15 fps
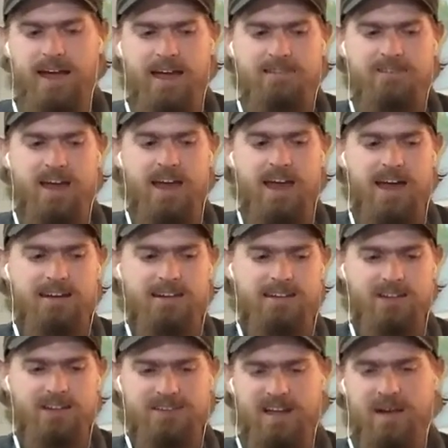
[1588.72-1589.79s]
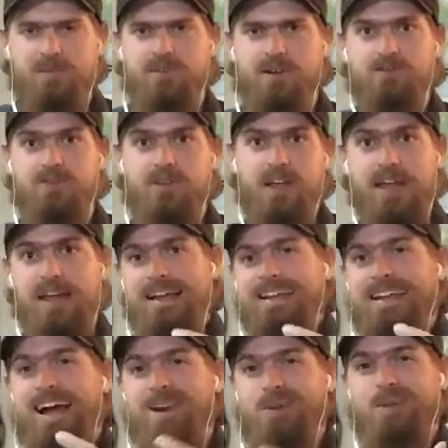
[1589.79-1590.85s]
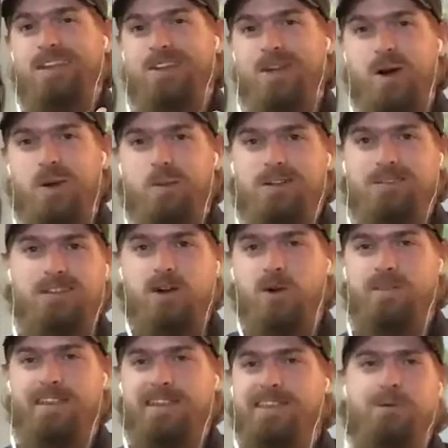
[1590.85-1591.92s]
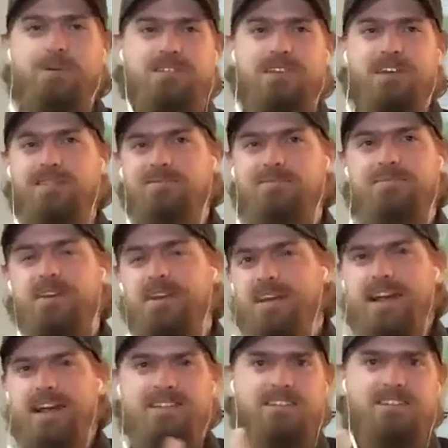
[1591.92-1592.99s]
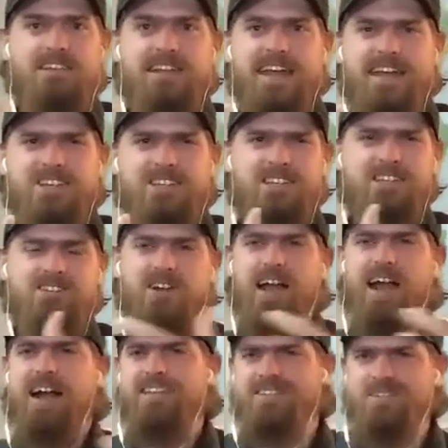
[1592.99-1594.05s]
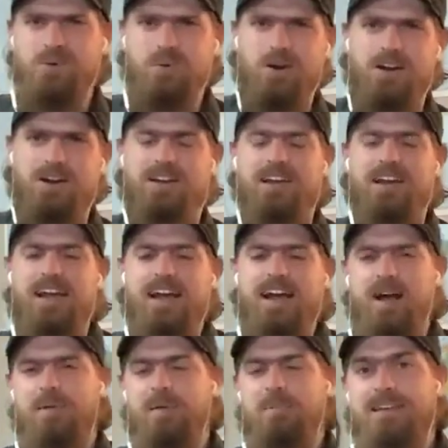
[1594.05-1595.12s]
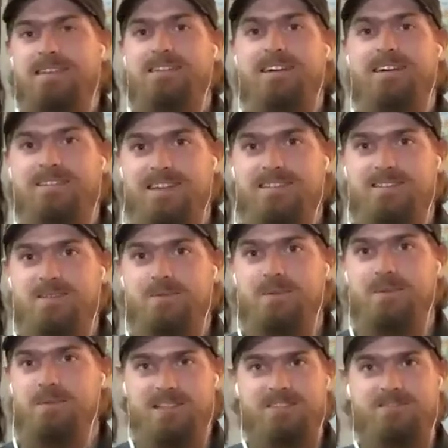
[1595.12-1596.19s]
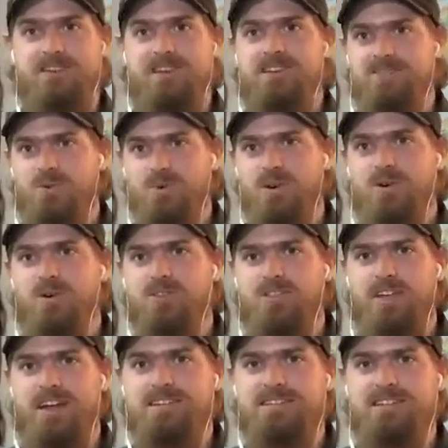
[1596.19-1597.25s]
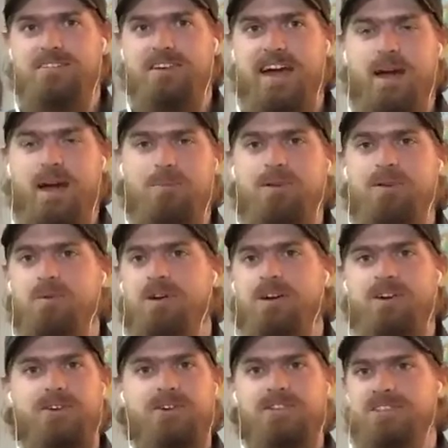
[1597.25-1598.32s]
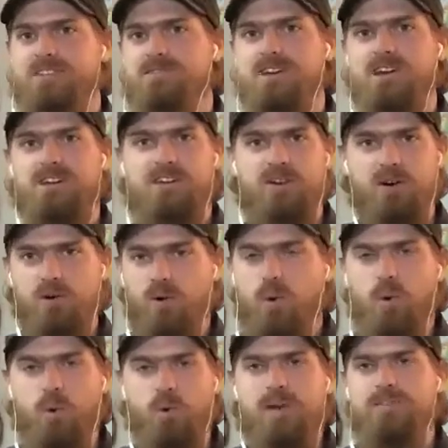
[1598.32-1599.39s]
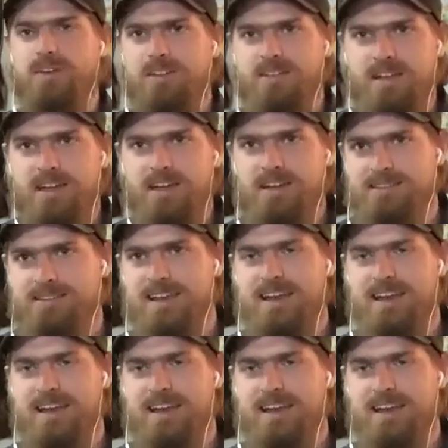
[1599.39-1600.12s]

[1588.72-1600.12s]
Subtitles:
had, this time of not really knowing that there was a connection to the nations, or how does this work? That makes a lot of sense to me because of historical things that have happened where Christians have done horrific things